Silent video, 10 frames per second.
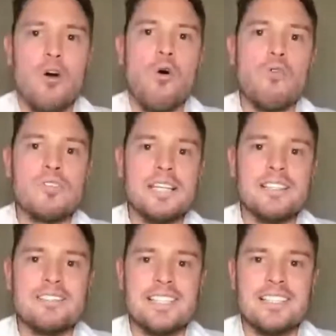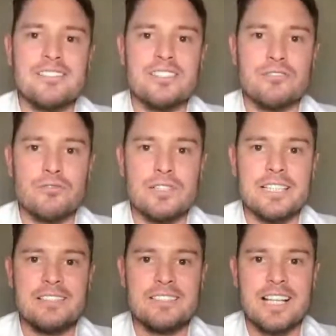All these things can
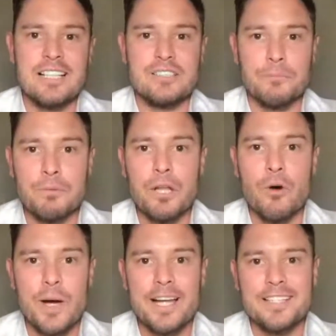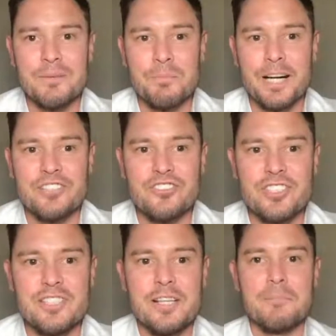really start to blow out the
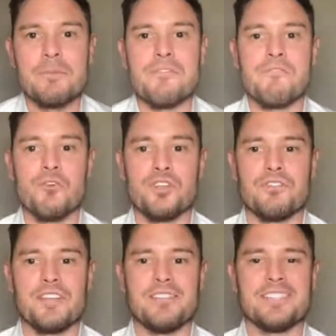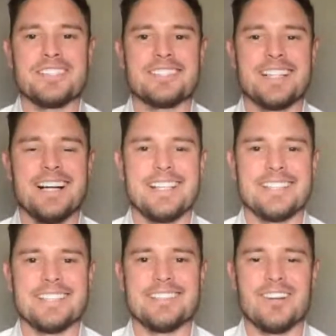budget before you've even
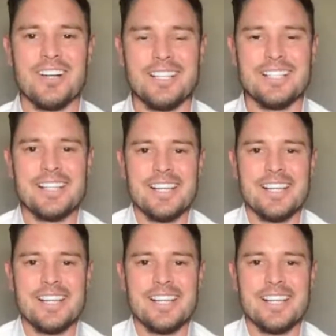started, right?